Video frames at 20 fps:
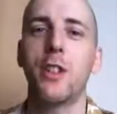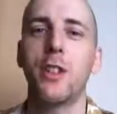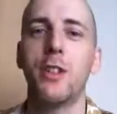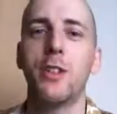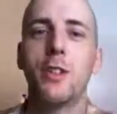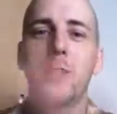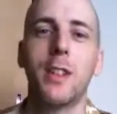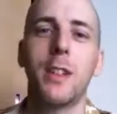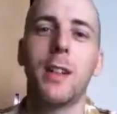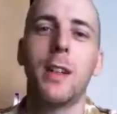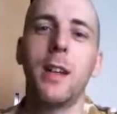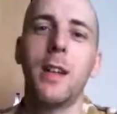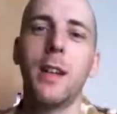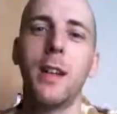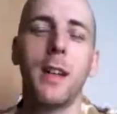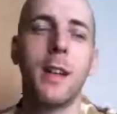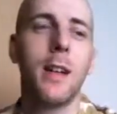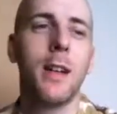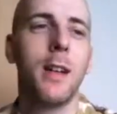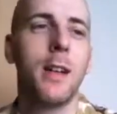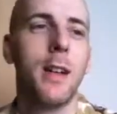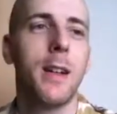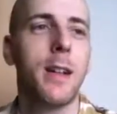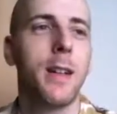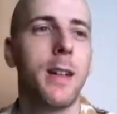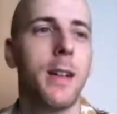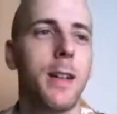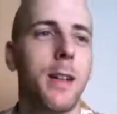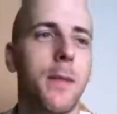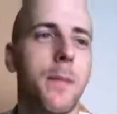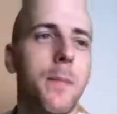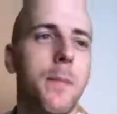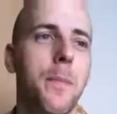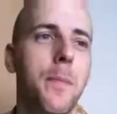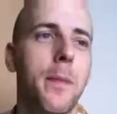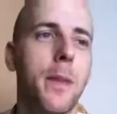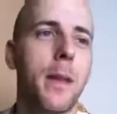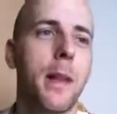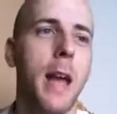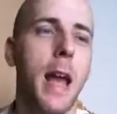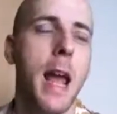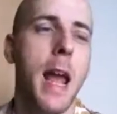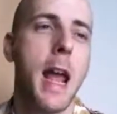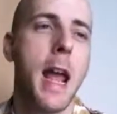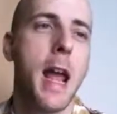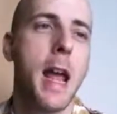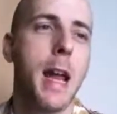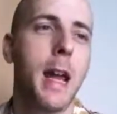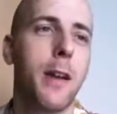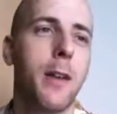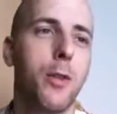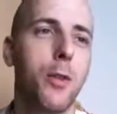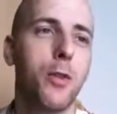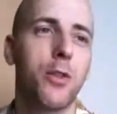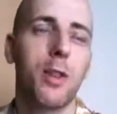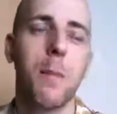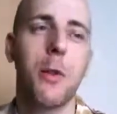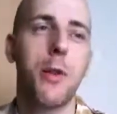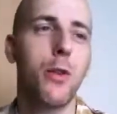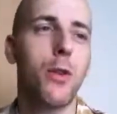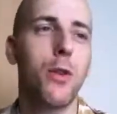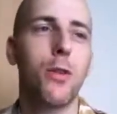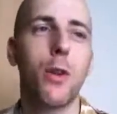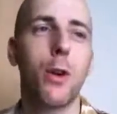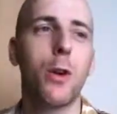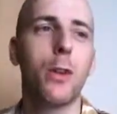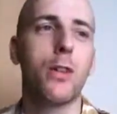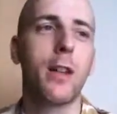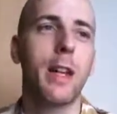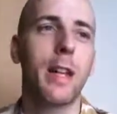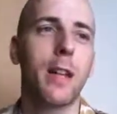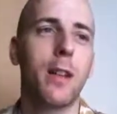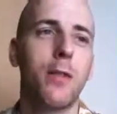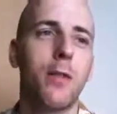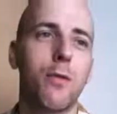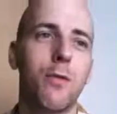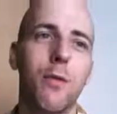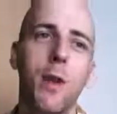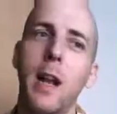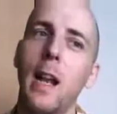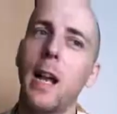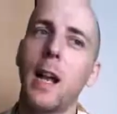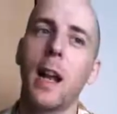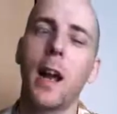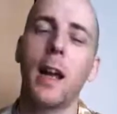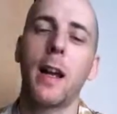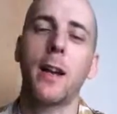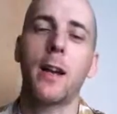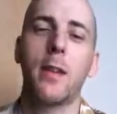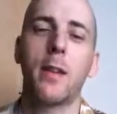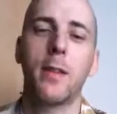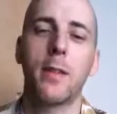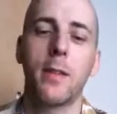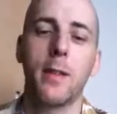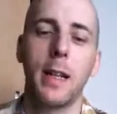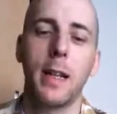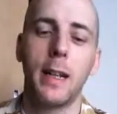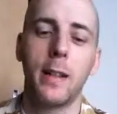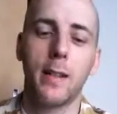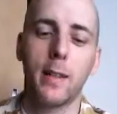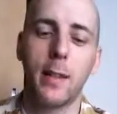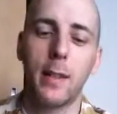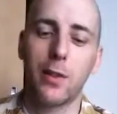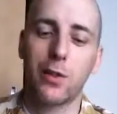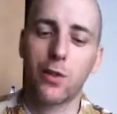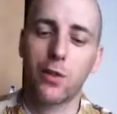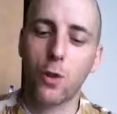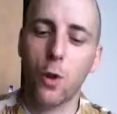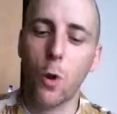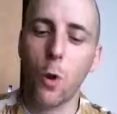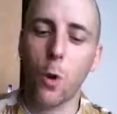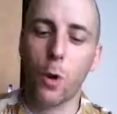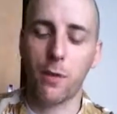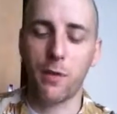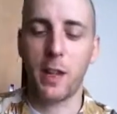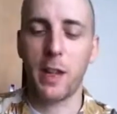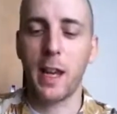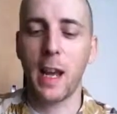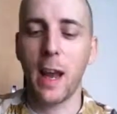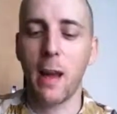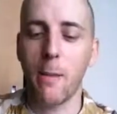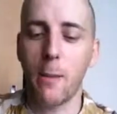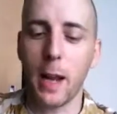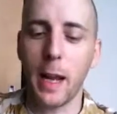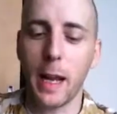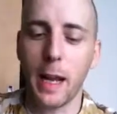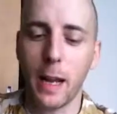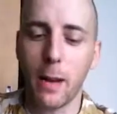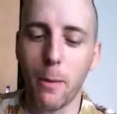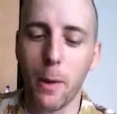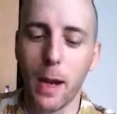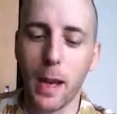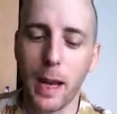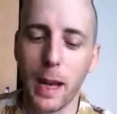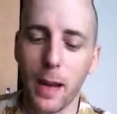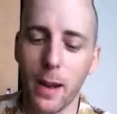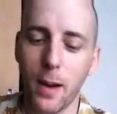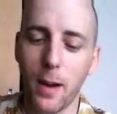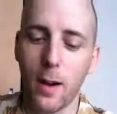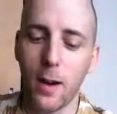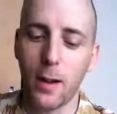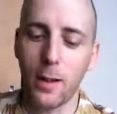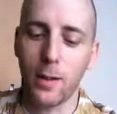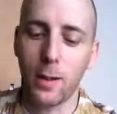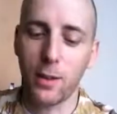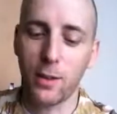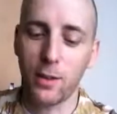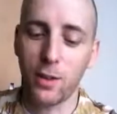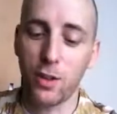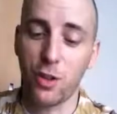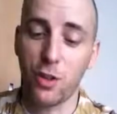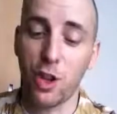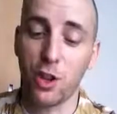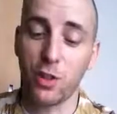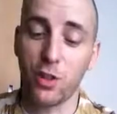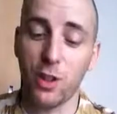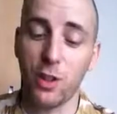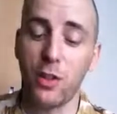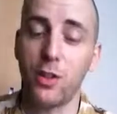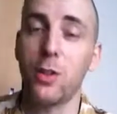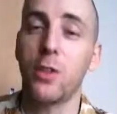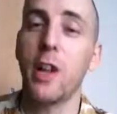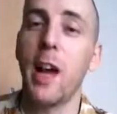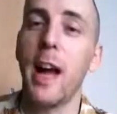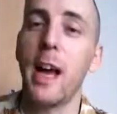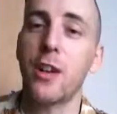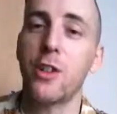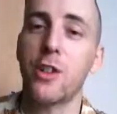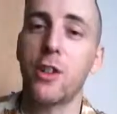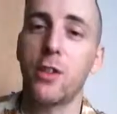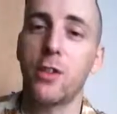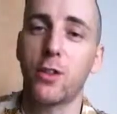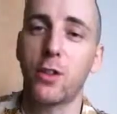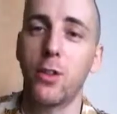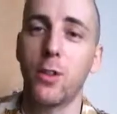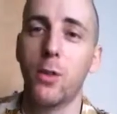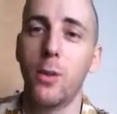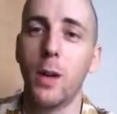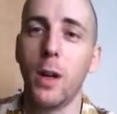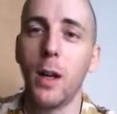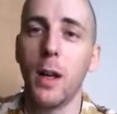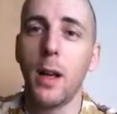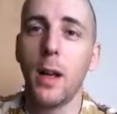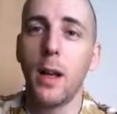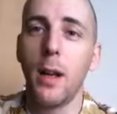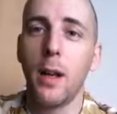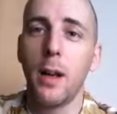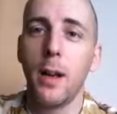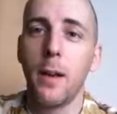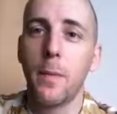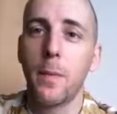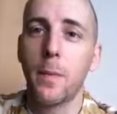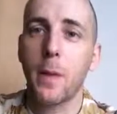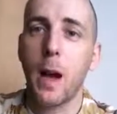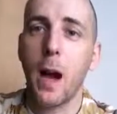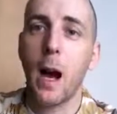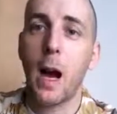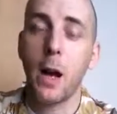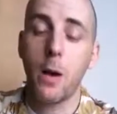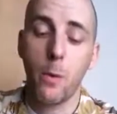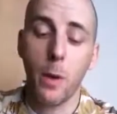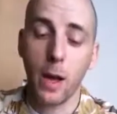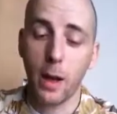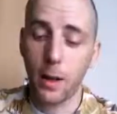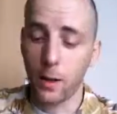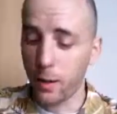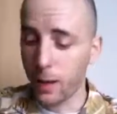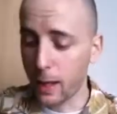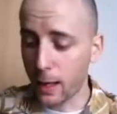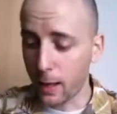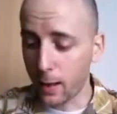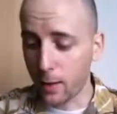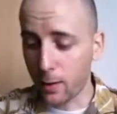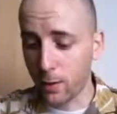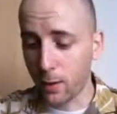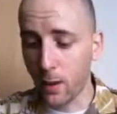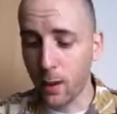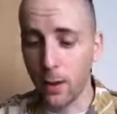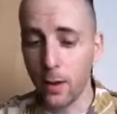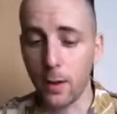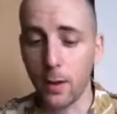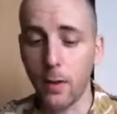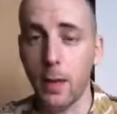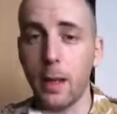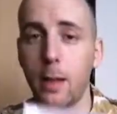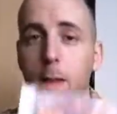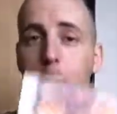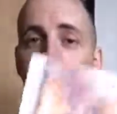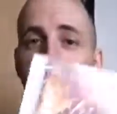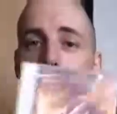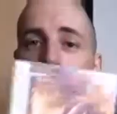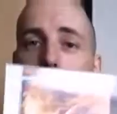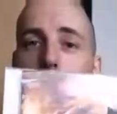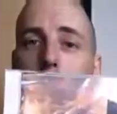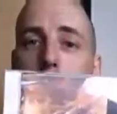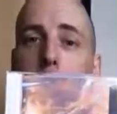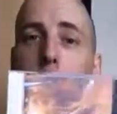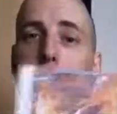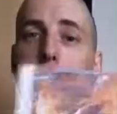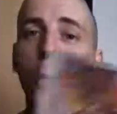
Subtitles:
and do some maneuvers, and it really the score of the game really does justice to the action. So I really think it's on point. The soundtrack of